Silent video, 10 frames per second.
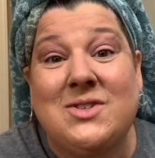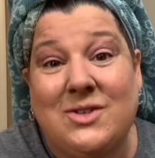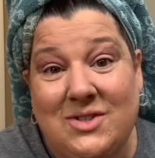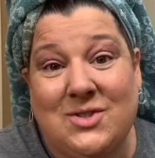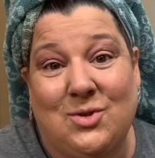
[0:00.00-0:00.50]
a
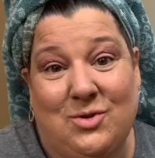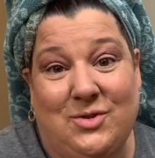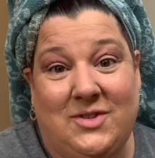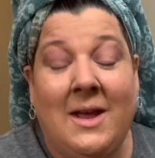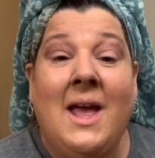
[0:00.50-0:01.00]
series of
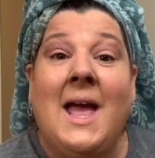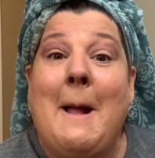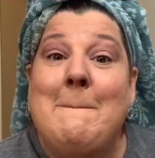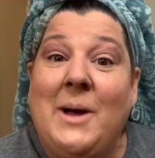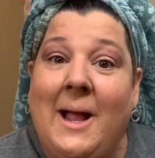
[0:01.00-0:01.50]
circles.
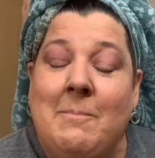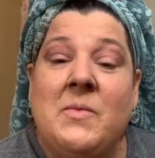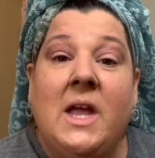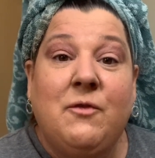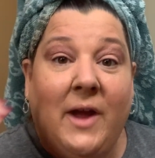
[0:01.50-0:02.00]

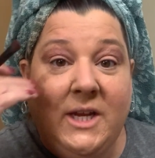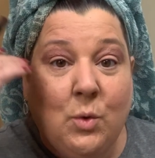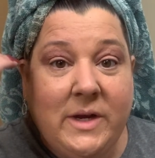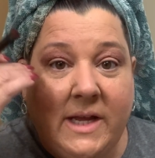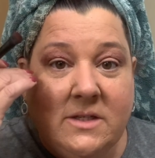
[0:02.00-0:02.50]
But if I
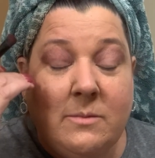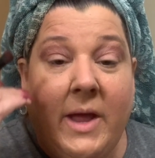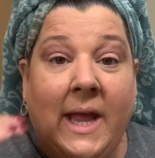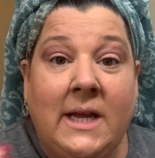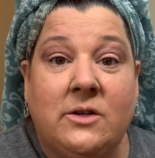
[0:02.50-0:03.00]
create some
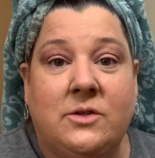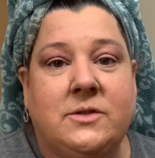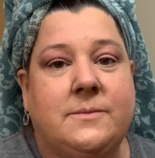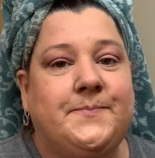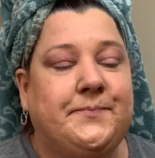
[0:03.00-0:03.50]

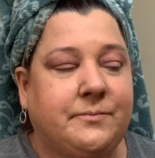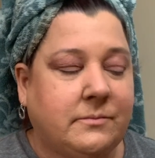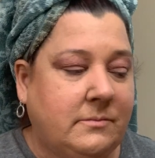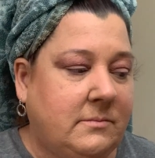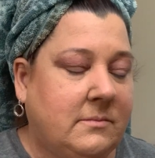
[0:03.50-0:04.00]
angles,
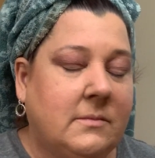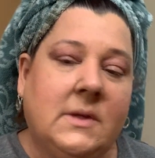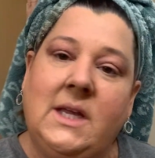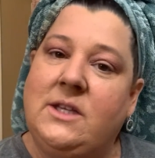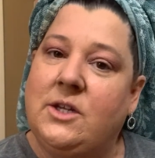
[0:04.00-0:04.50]

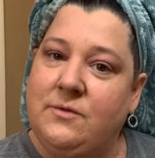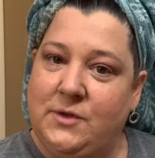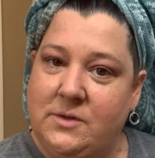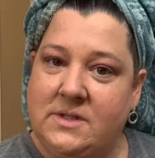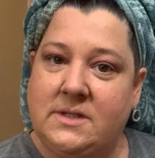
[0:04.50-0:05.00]
it
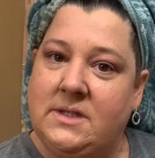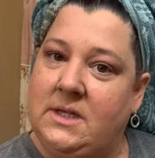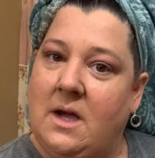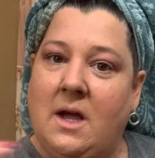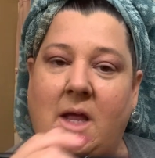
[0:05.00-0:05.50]
confuses
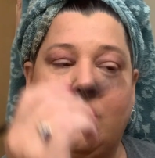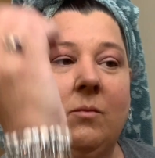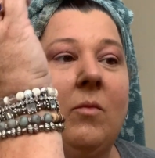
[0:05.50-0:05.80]
the eye.